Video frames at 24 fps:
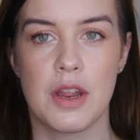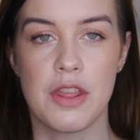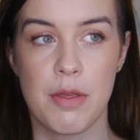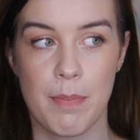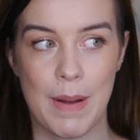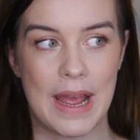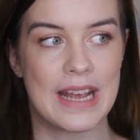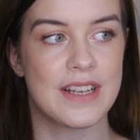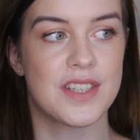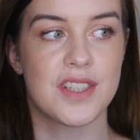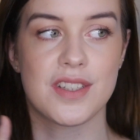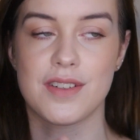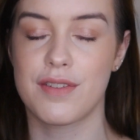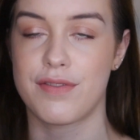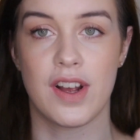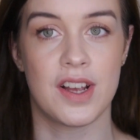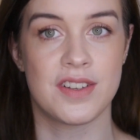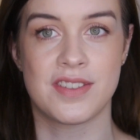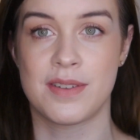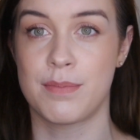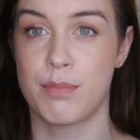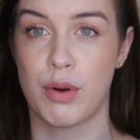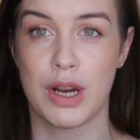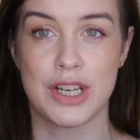best
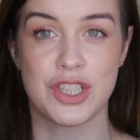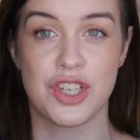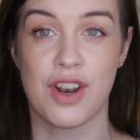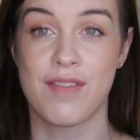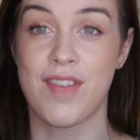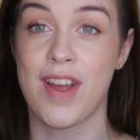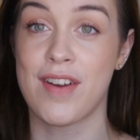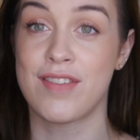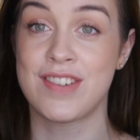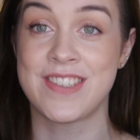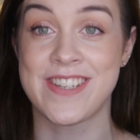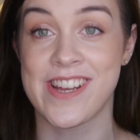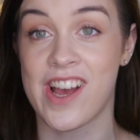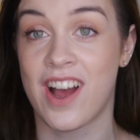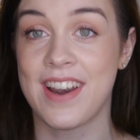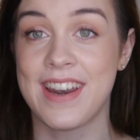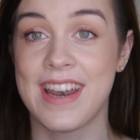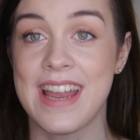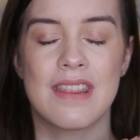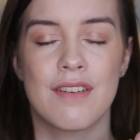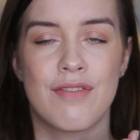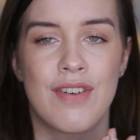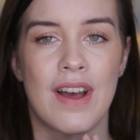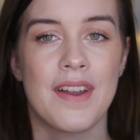first impression I've ever
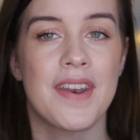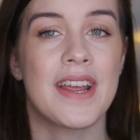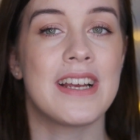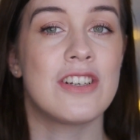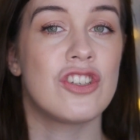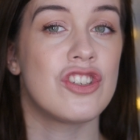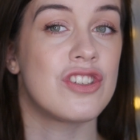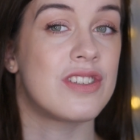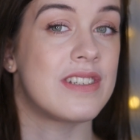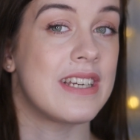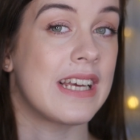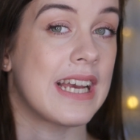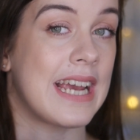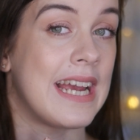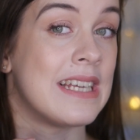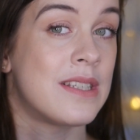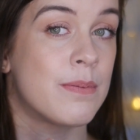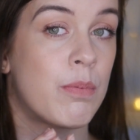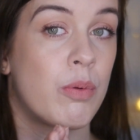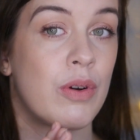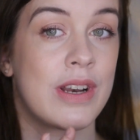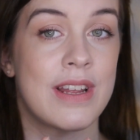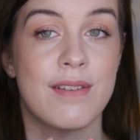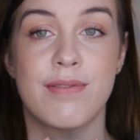done. The foundation stick
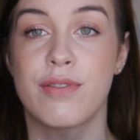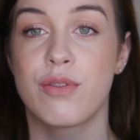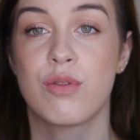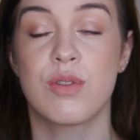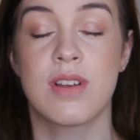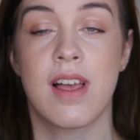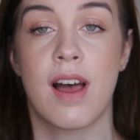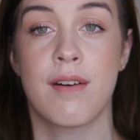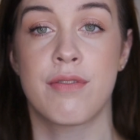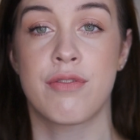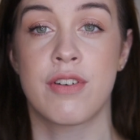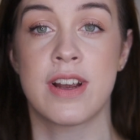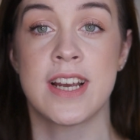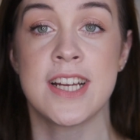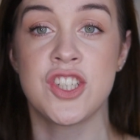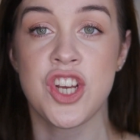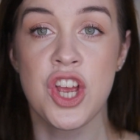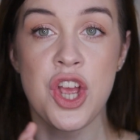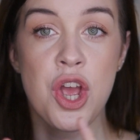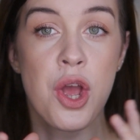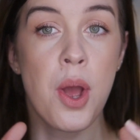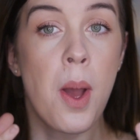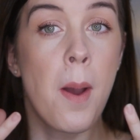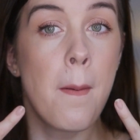is pretty full
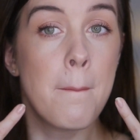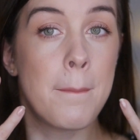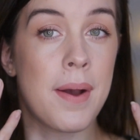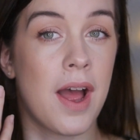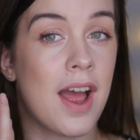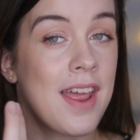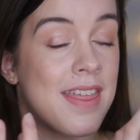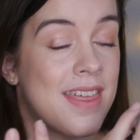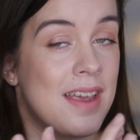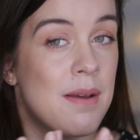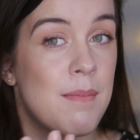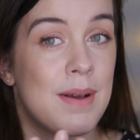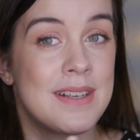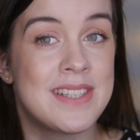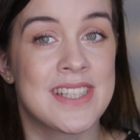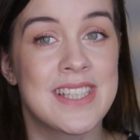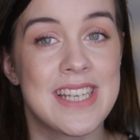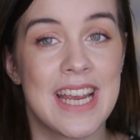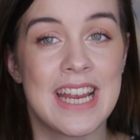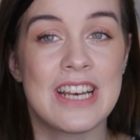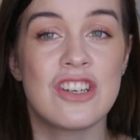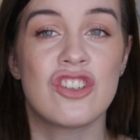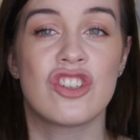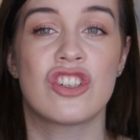coverage, but I think my
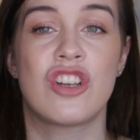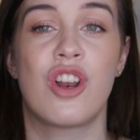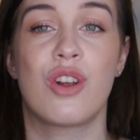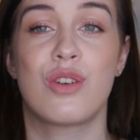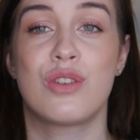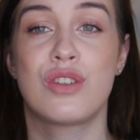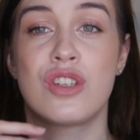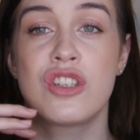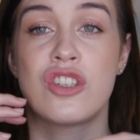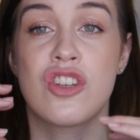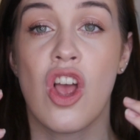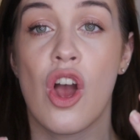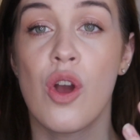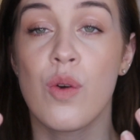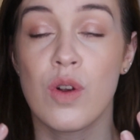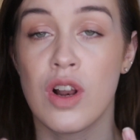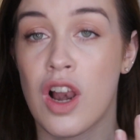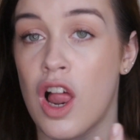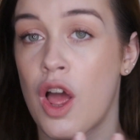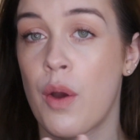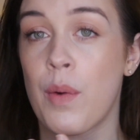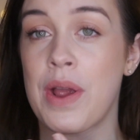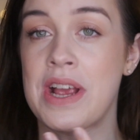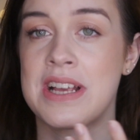skin just looks so
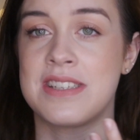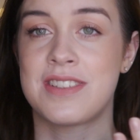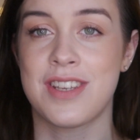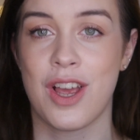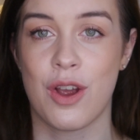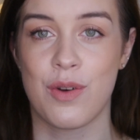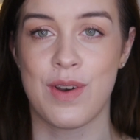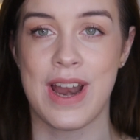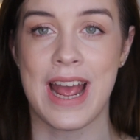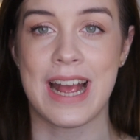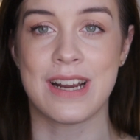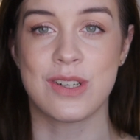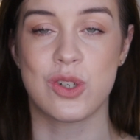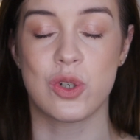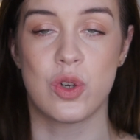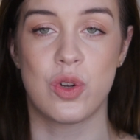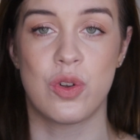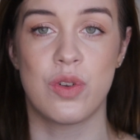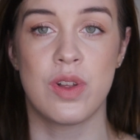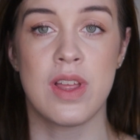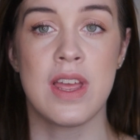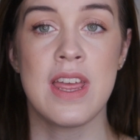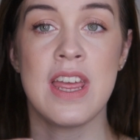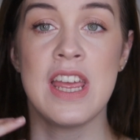glowy, so
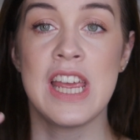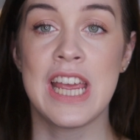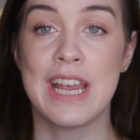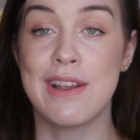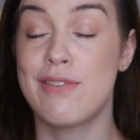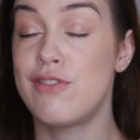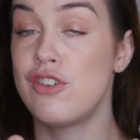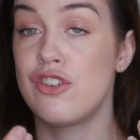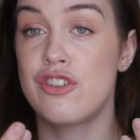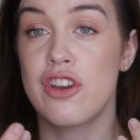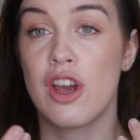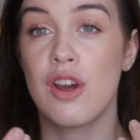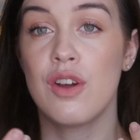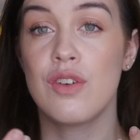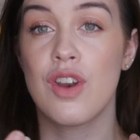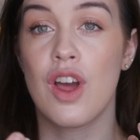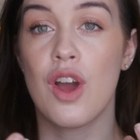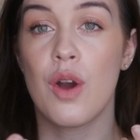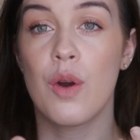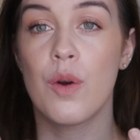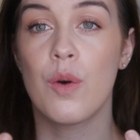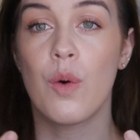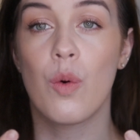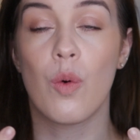natural. If you don't
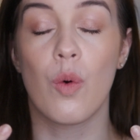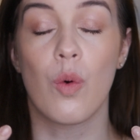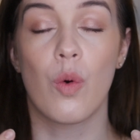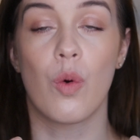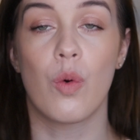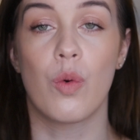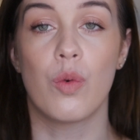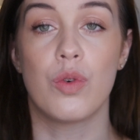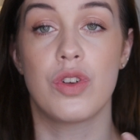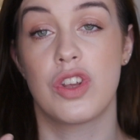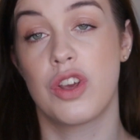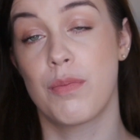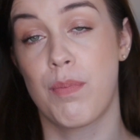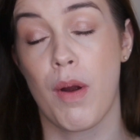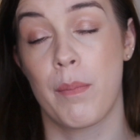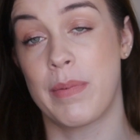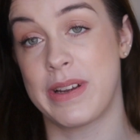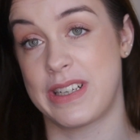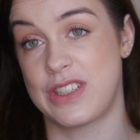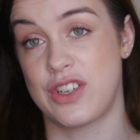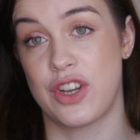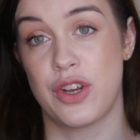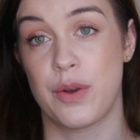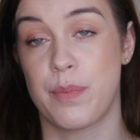know, or you
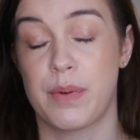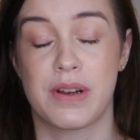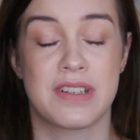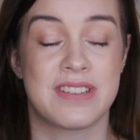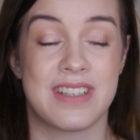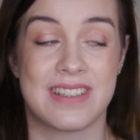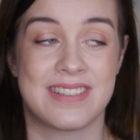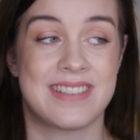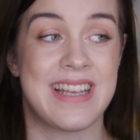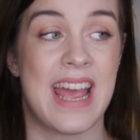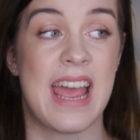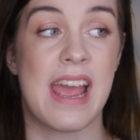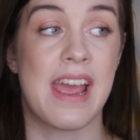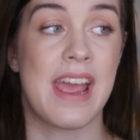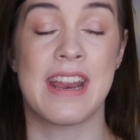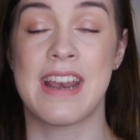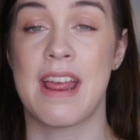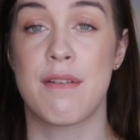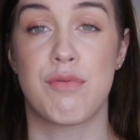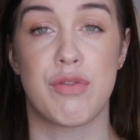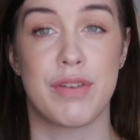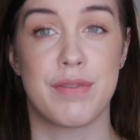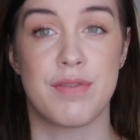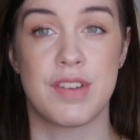probably do because I say it
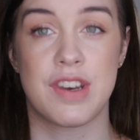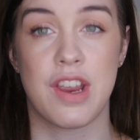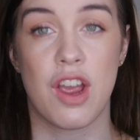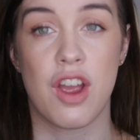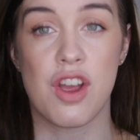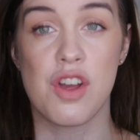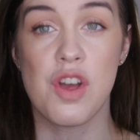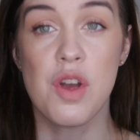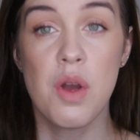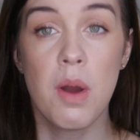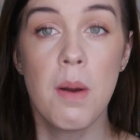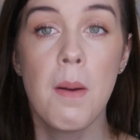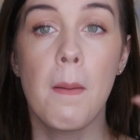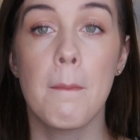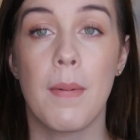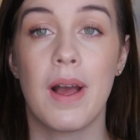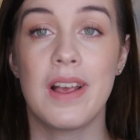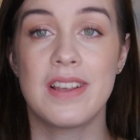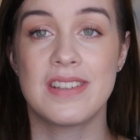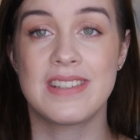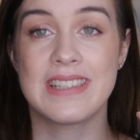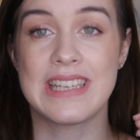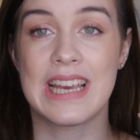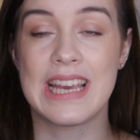in every video,
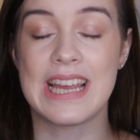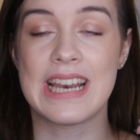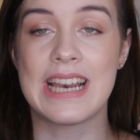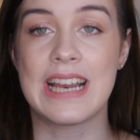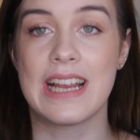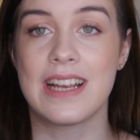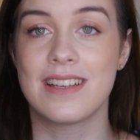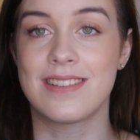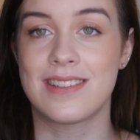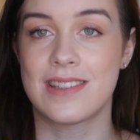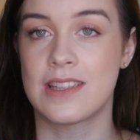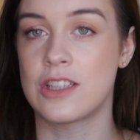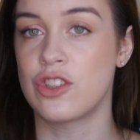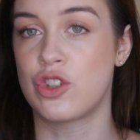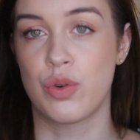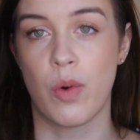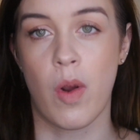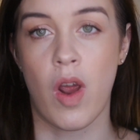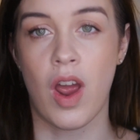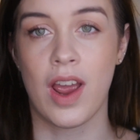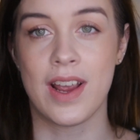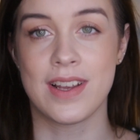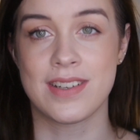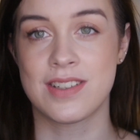my skin is the
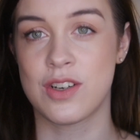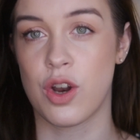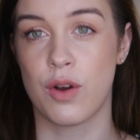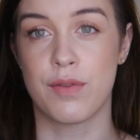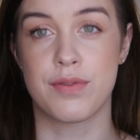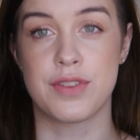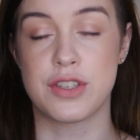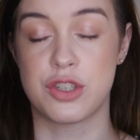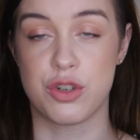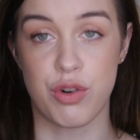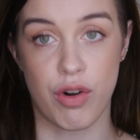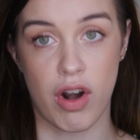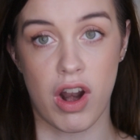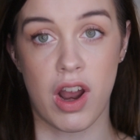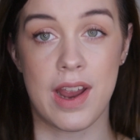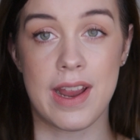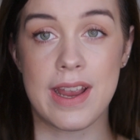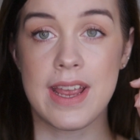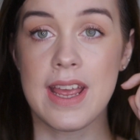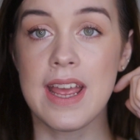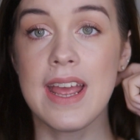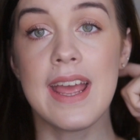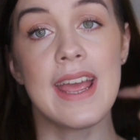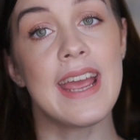driest of the
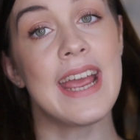dry.